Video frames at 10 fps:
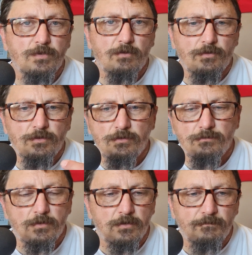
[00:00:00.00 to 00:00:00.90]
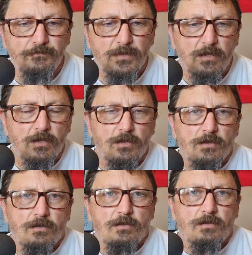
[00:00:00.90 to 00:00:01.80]
You know, the
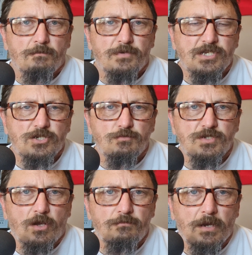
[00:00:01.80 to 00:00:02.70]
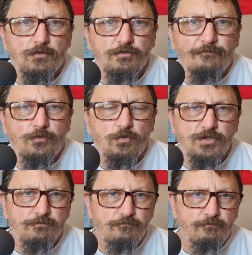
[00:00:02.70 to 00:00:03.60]
possession was going backwards and
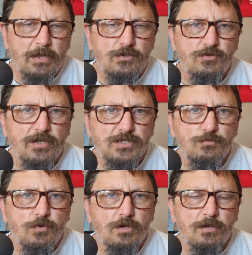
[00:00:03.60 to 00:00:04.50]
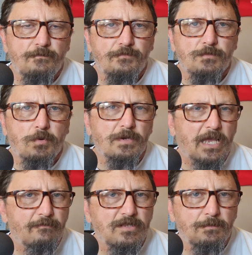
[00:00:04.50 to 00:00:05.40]
forwards. Man United were probably
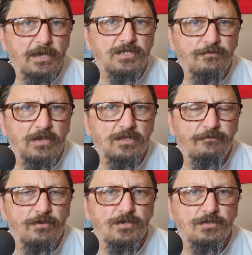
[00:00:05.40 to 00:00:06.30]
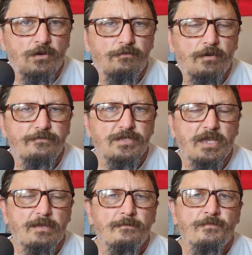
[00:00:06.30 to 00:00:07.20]
having the best of it in the first half after
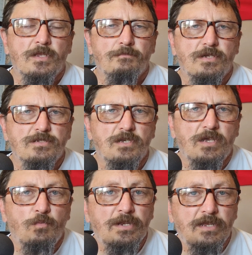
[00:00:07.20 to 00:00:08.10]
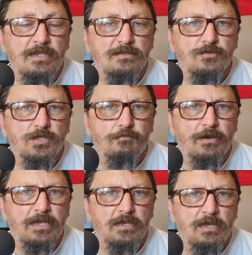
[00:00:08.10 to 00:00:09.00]
that, but it went into the
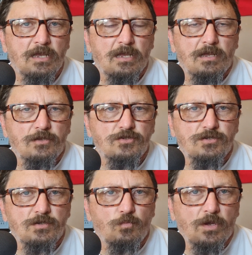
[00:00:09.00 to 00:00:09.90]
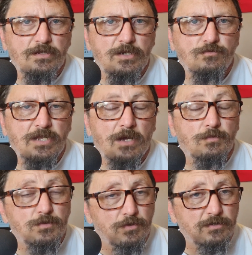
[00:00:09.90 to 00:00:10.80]
break just at 1-0 down,
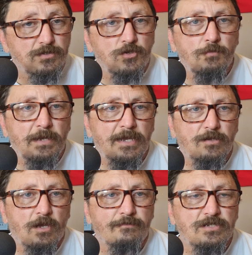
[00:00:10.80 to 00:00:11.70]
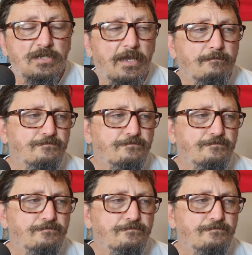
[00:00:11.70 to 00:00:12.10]
which wasn't too bad, I have to say.